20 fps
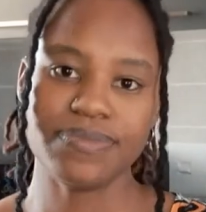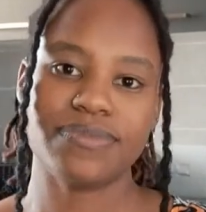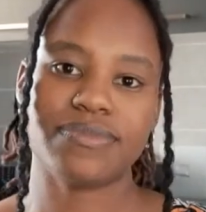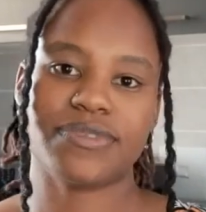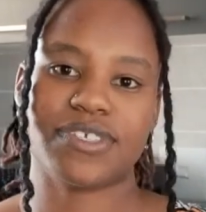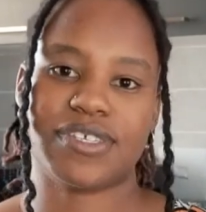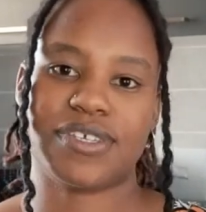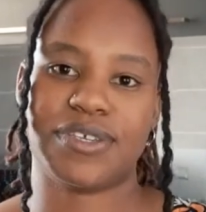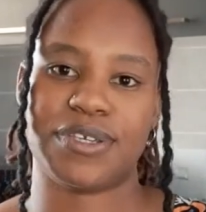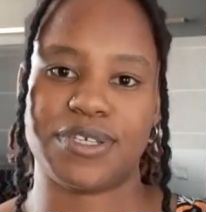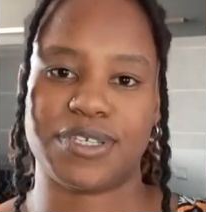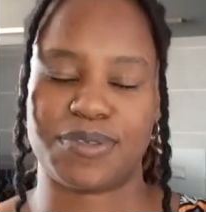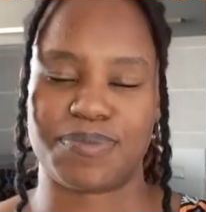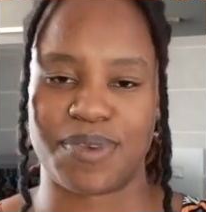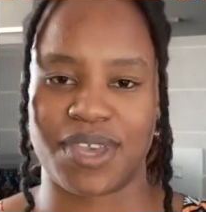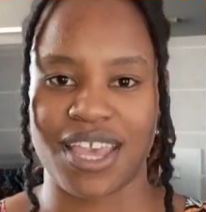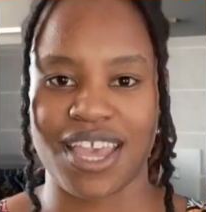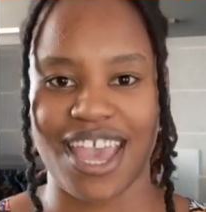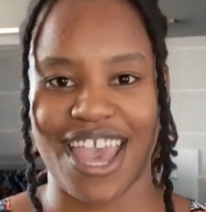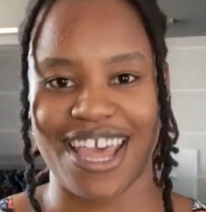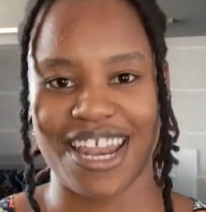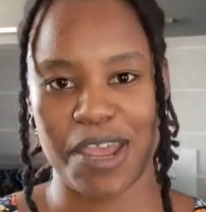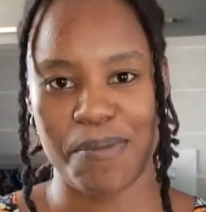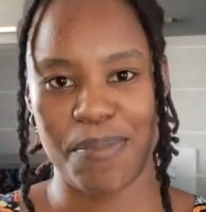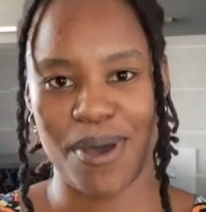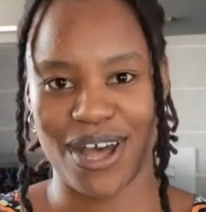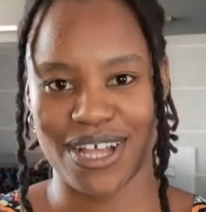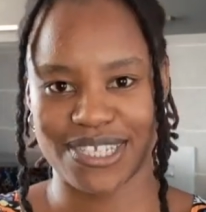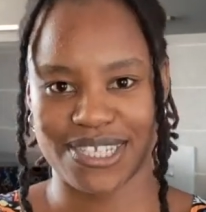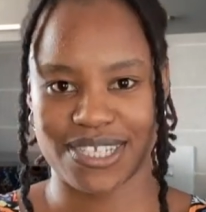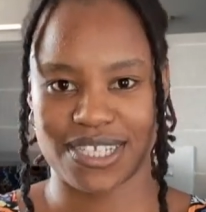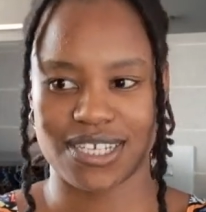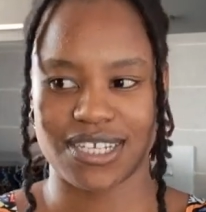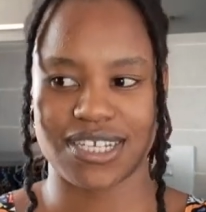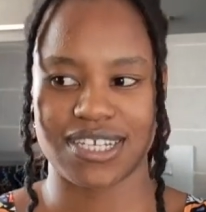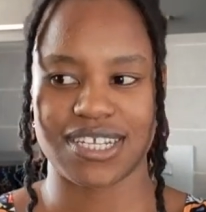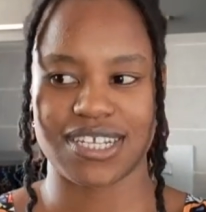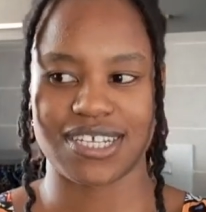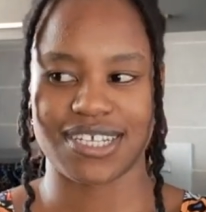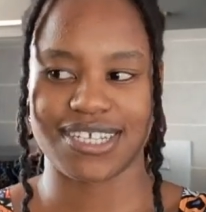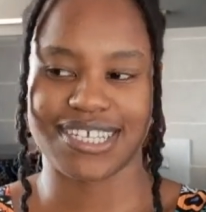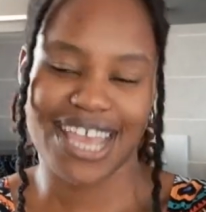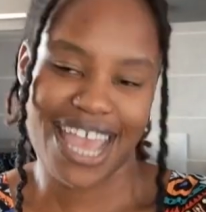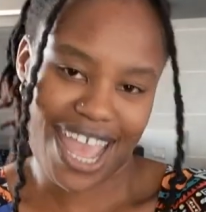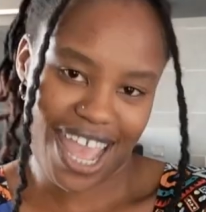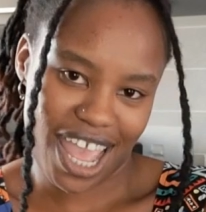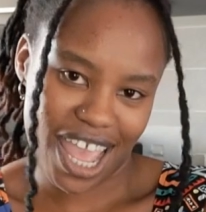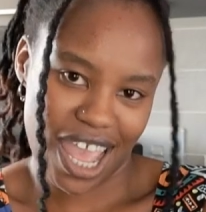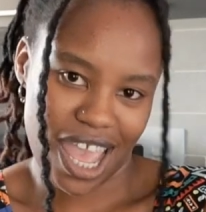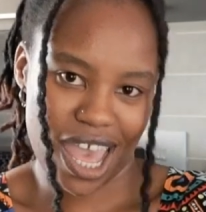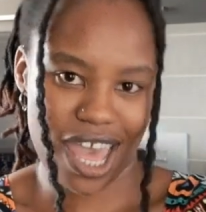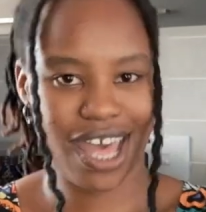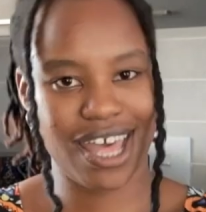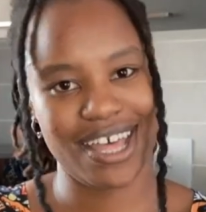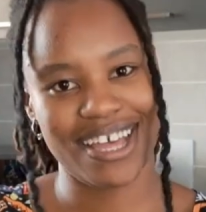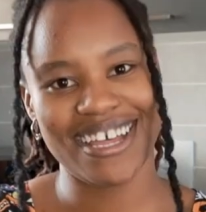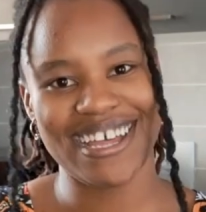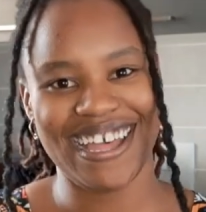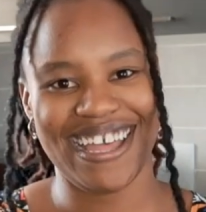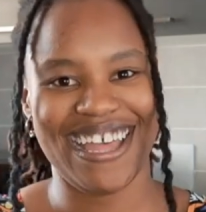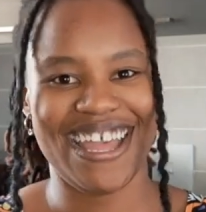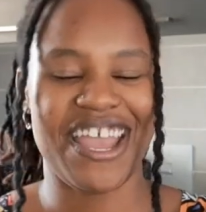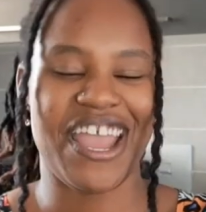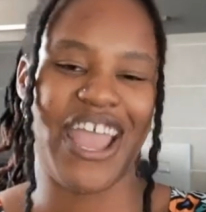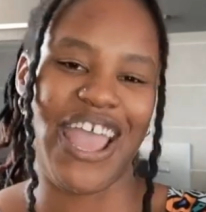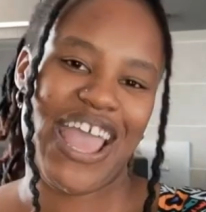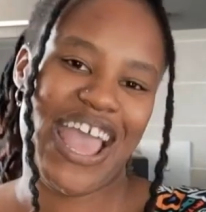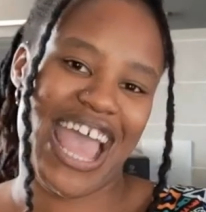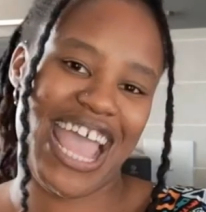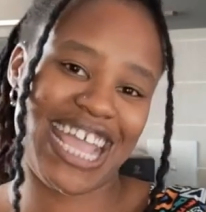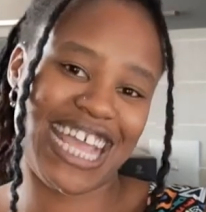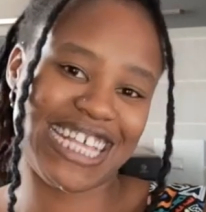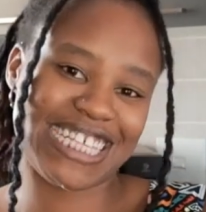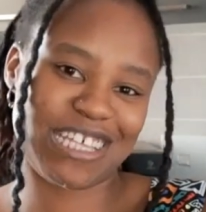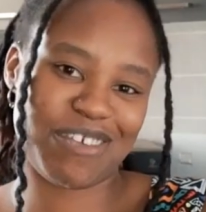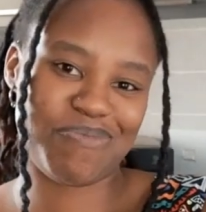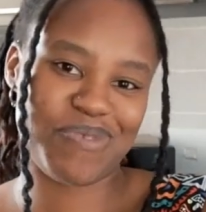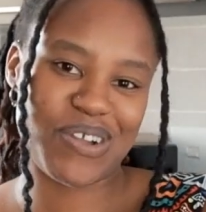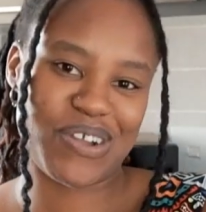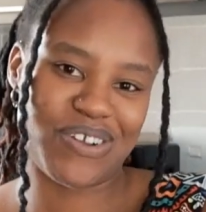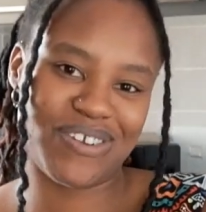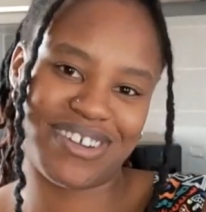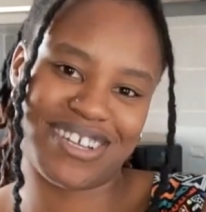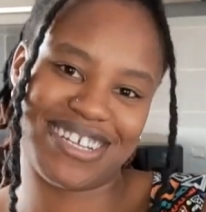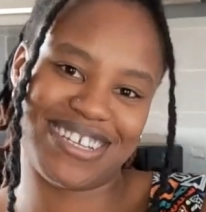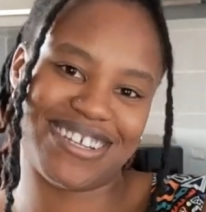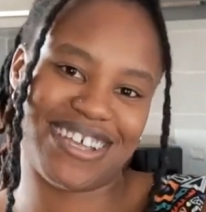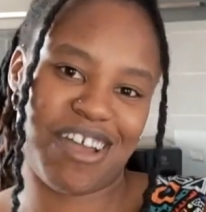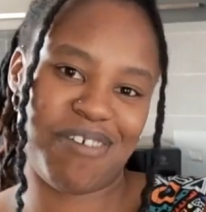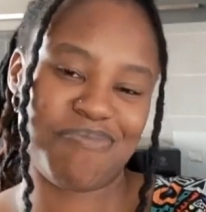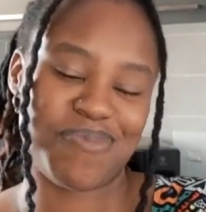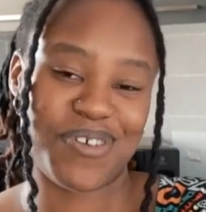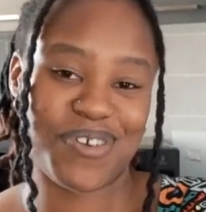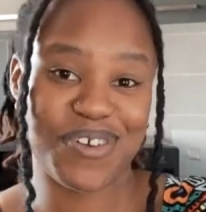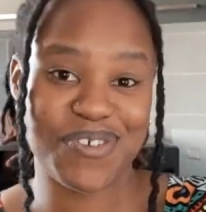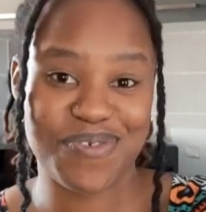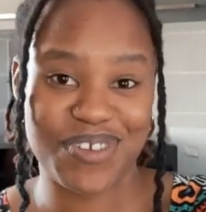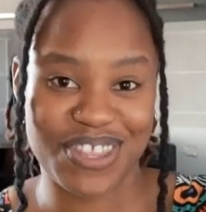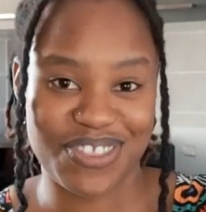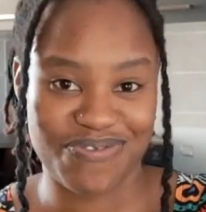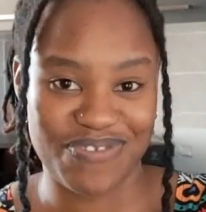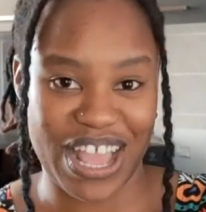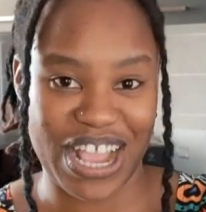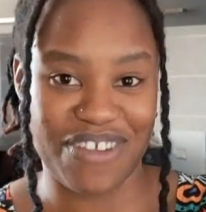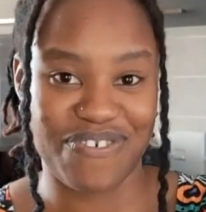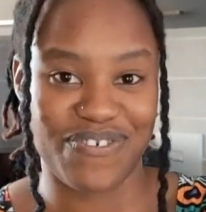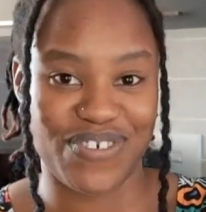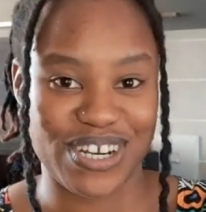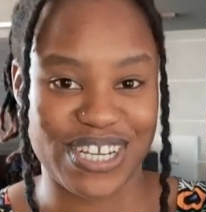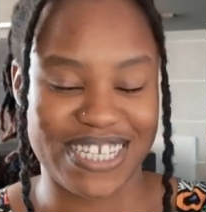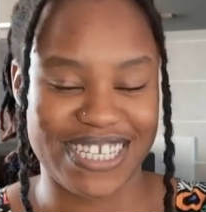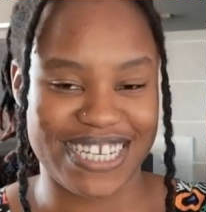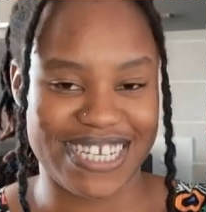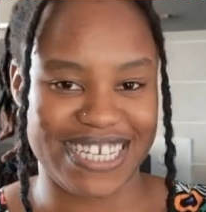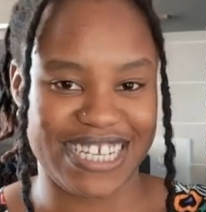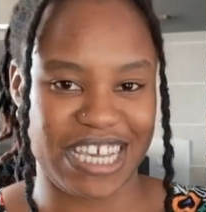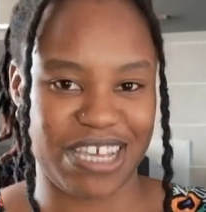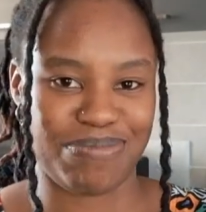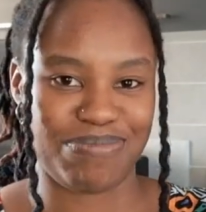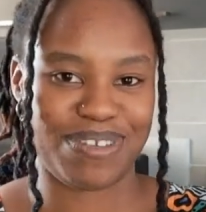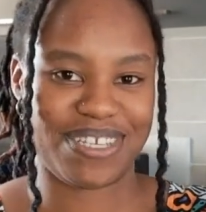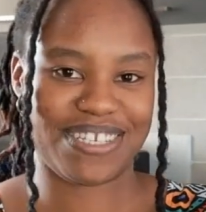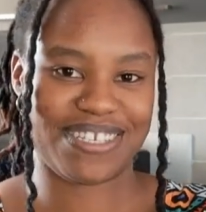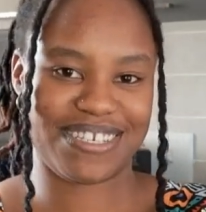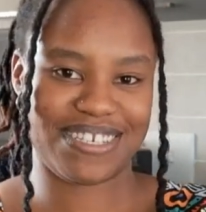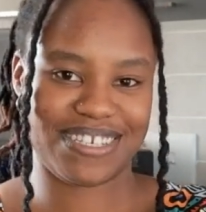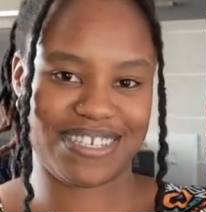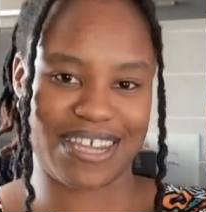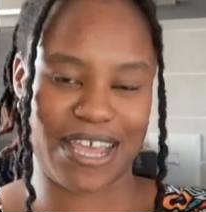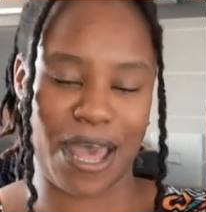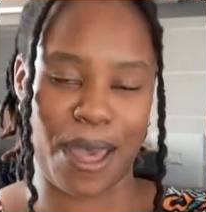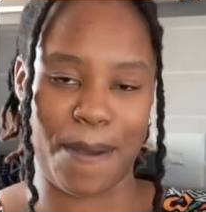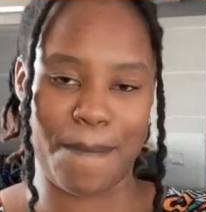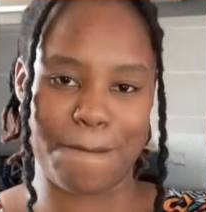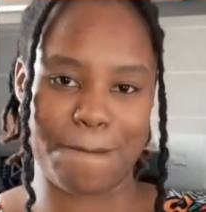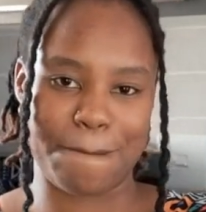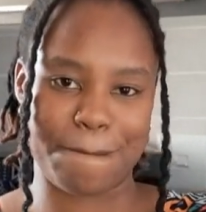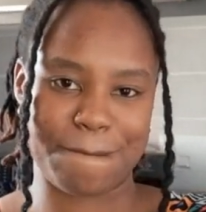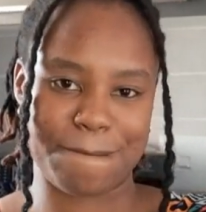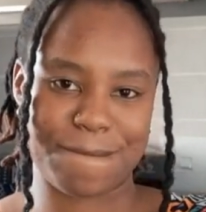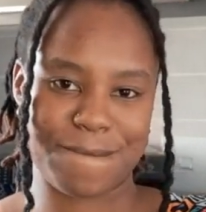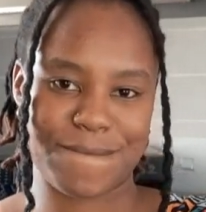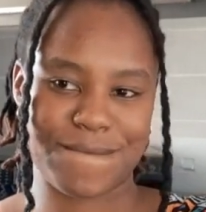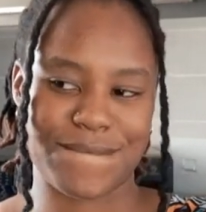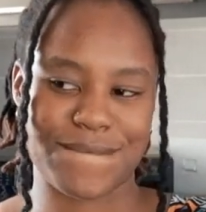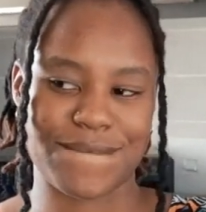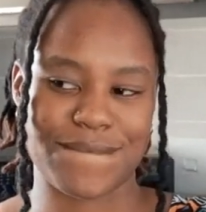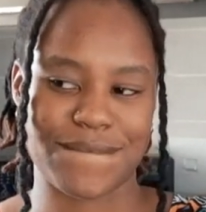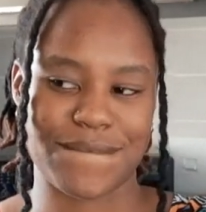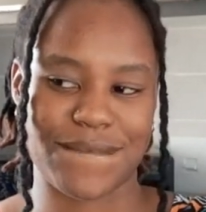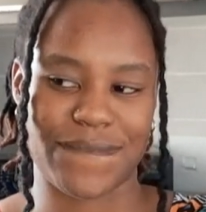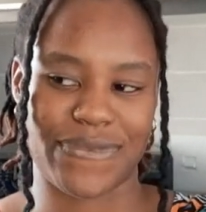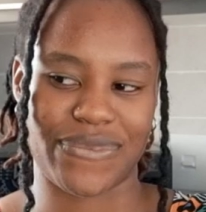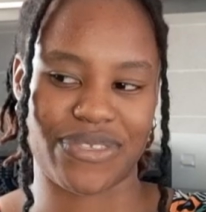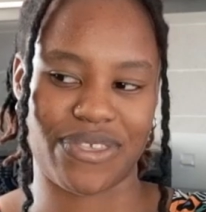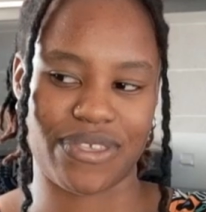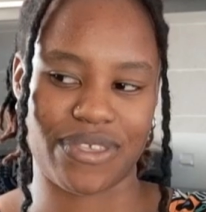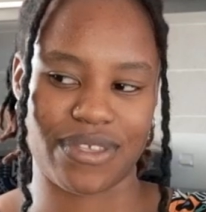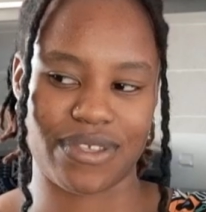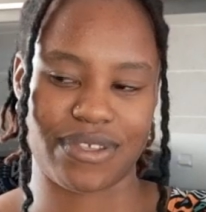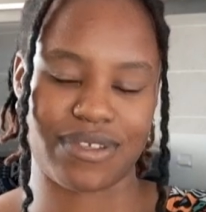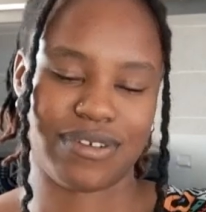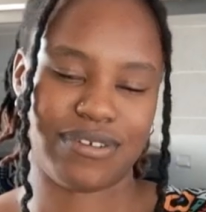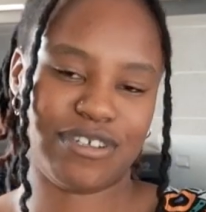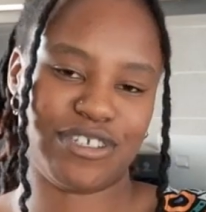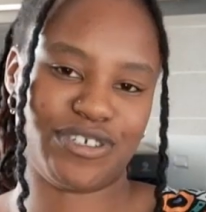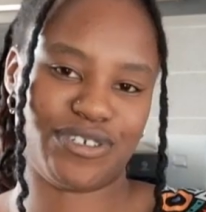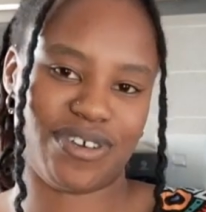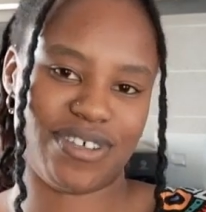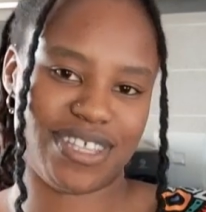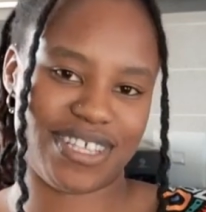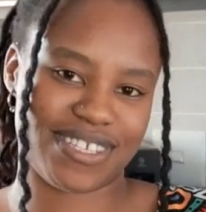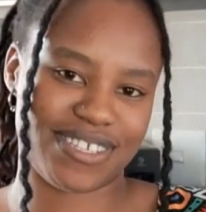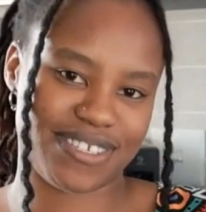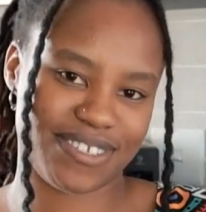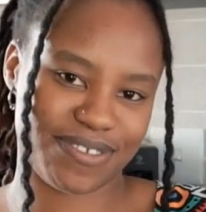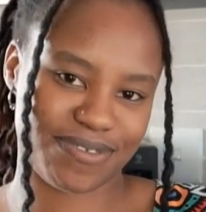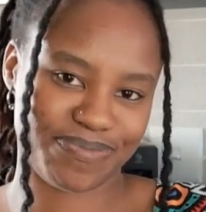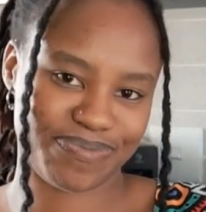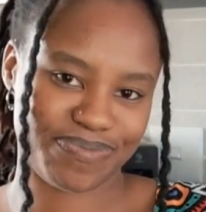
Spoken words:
excuse me, and I passed. Yay! I guess I'm good with like first attempt, what do you call this?